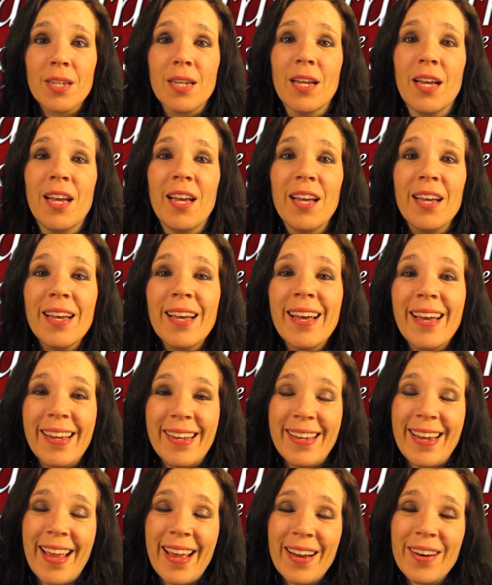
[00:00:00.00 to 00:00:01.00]

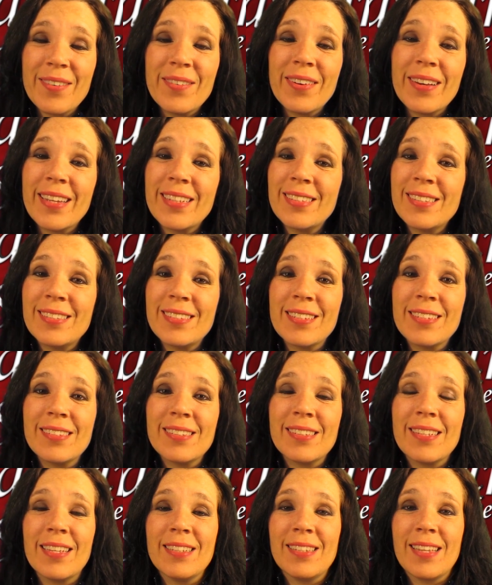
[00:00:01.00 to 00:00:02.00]
now it's
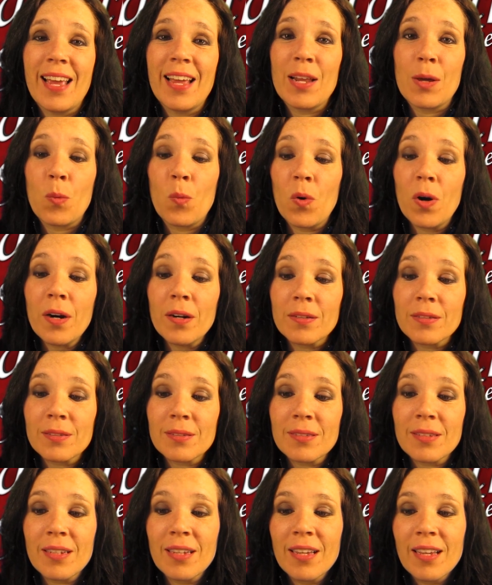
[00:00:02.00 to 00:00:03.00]
just, it's getting
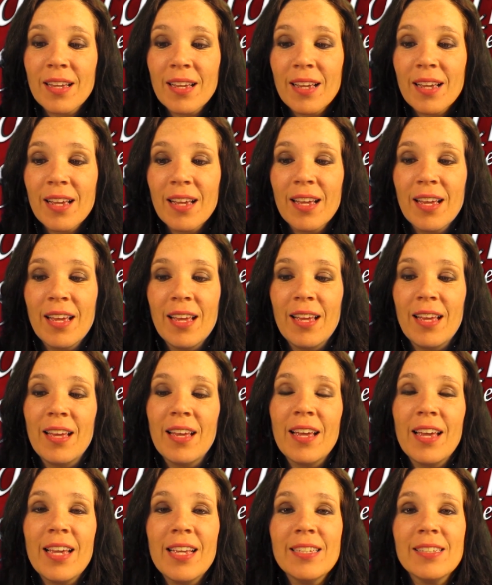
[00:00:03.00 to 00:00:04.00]
worse
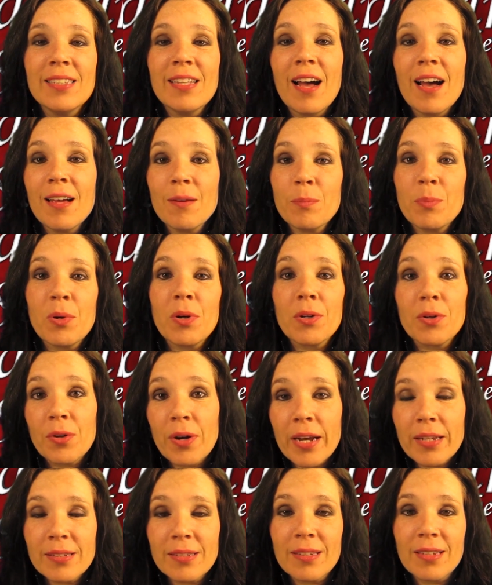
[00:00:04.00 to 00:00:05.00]
he's not
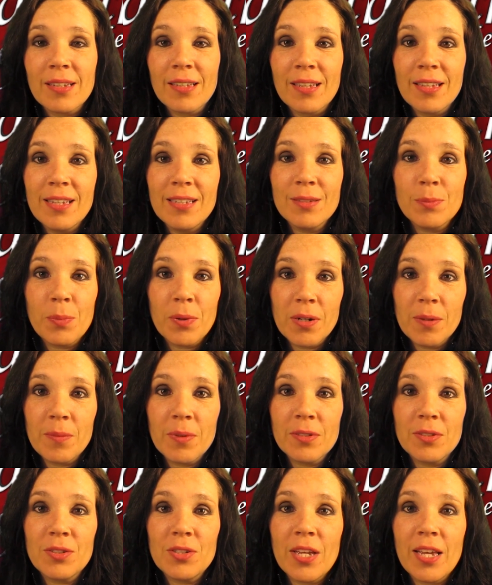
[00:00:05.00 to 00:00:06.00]
progressing. He's pretty
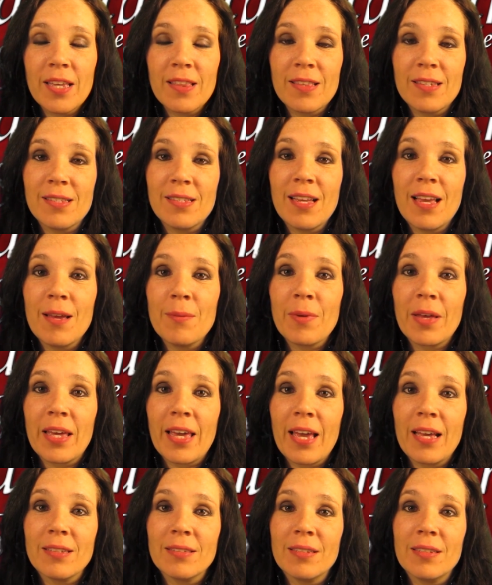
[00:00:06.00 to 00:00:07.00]
much staying the same, I
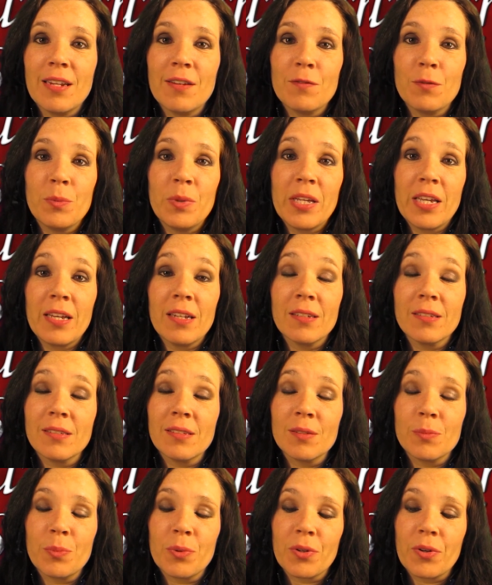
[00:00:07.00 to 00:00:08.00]
guess, and everybody
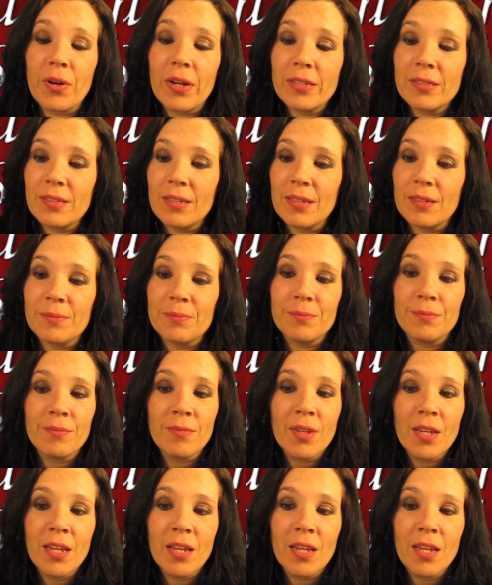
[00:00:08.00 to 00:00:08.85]
else is progressing.